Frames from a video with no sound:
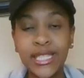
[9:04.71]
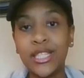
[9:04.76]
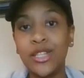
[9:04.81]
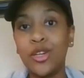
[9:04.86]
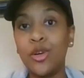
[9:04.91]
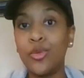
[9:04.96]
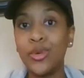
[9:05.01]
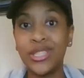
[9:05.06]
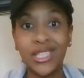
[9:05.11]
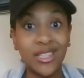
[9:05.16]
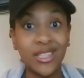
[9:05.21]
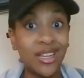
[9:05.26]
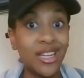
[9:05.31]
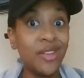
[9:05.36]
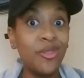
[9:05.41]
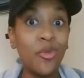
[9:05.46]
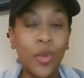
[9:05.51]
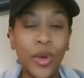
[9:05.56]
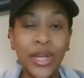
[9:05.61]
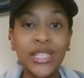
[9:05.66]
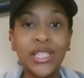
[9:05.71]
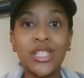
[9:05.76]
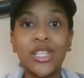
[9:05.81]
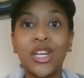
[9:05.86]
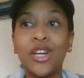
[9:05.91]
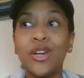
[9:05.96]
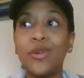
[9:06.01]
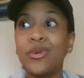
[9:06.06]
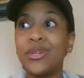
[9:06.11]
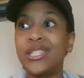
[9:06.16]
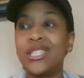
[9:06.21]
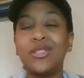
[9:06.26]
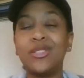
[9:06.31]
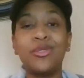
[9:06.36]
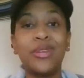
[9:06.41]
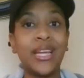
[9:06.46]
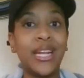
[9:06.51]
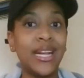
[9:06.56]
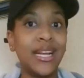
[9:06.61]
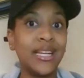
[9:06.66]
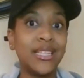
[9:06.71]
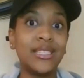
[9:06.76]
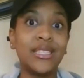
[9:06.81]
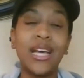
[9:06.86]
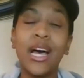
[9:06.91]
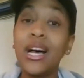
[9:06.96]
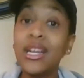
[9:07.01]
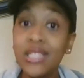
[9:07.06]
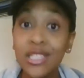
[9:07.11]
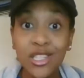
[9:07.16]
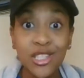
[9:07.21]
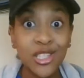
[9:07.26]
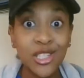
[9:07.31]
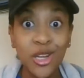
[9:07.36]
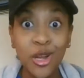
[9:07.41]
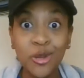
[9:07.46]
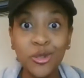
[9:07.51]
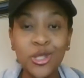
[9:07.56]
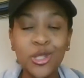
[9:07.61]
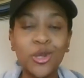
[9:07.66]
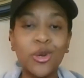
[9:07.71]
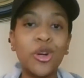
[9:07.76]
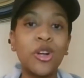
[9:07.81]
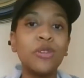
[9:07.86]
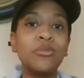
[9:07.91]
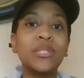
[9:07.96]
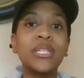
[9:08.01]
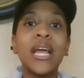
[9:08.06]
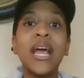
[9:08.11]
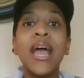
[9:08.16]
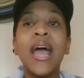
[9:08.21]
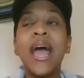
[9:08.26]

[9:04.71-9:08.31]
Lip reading: still. We're still in winter. We're still getting tons of snowstorms,